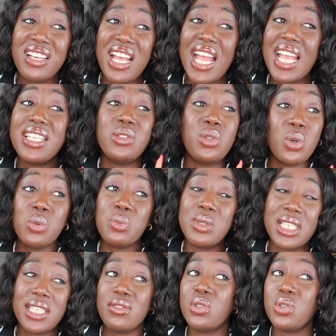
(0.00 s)
I don't
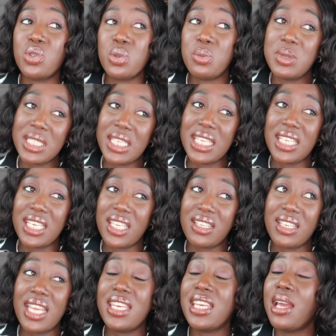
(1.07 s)
believe you should be
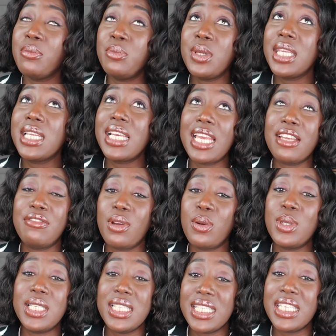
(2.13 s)
dating. And I'm being like
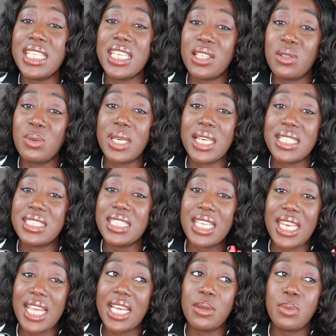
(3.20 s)
very lenient when I
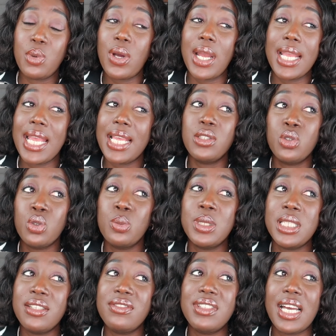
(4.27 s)
say that. But I, I do
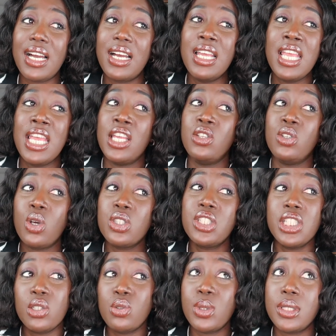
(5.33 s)
believe that your
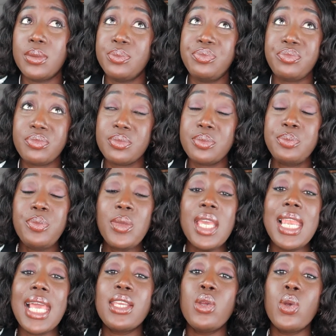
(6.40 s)
children
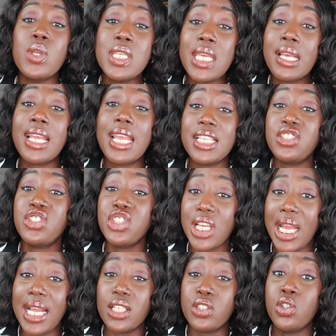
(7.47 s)
like your youngest
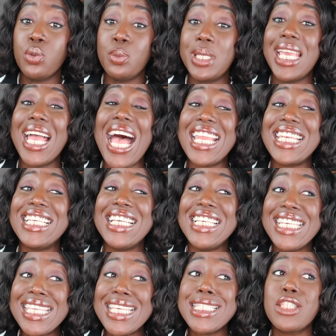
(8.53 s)
child should be at
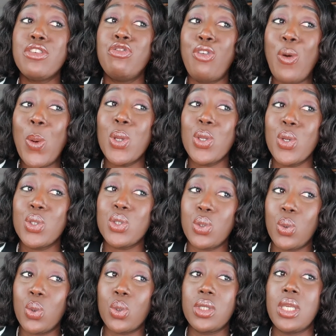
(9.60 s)
least four years
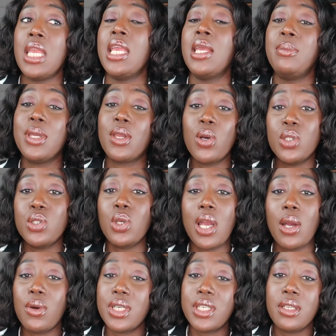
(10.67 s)
old because you're
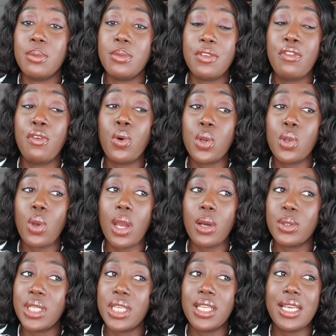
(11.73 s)
out before you're
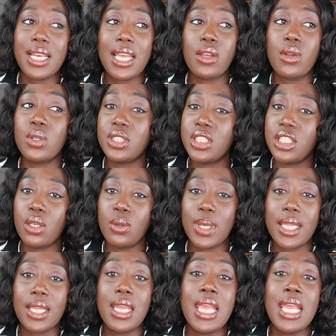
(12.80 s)
out here like
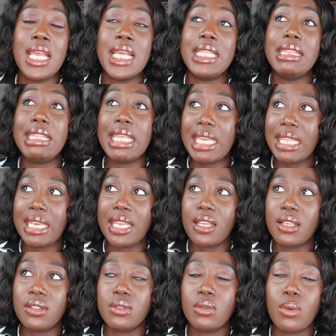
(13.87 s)
considering
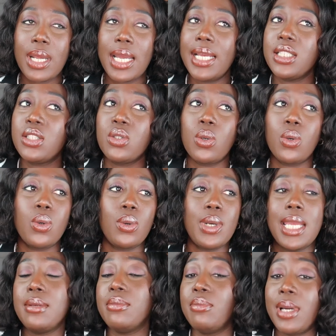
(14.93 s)
dating right so
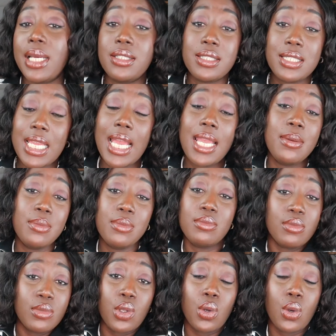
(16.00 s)
and by the time
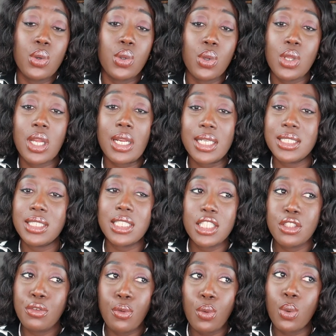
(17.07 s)
you know your youngest
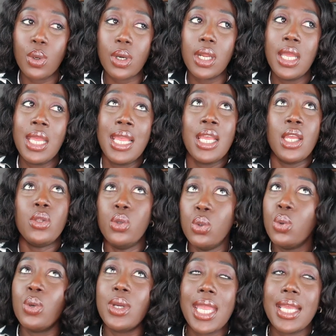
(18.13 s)
is four
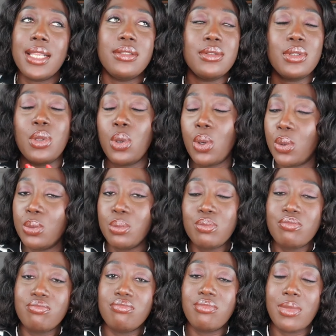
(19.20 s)
you can you know
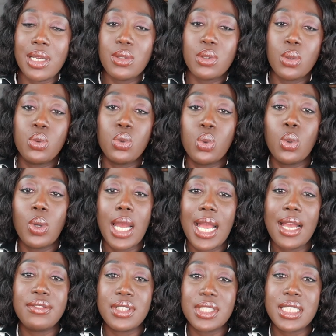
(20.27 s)
you do
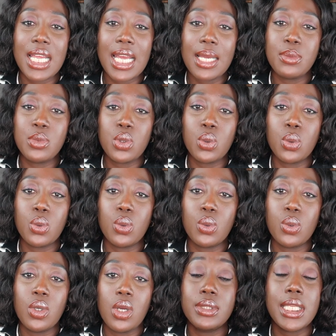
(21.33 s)
have the time
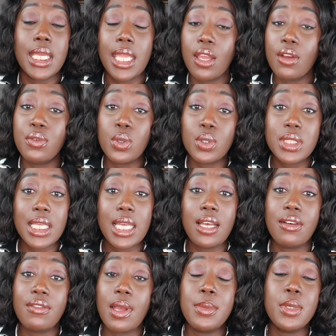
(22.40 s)
to take care of
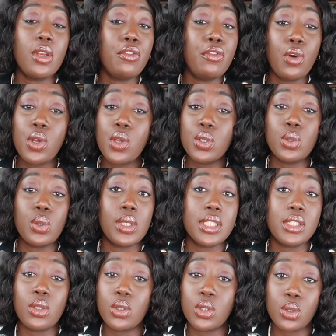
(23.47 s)
yourself i mean a four years old
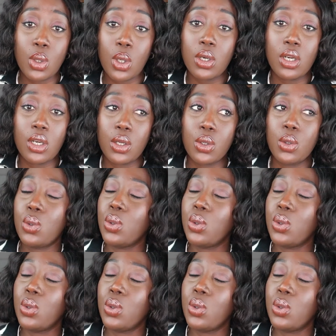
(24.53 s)
is not a toddler you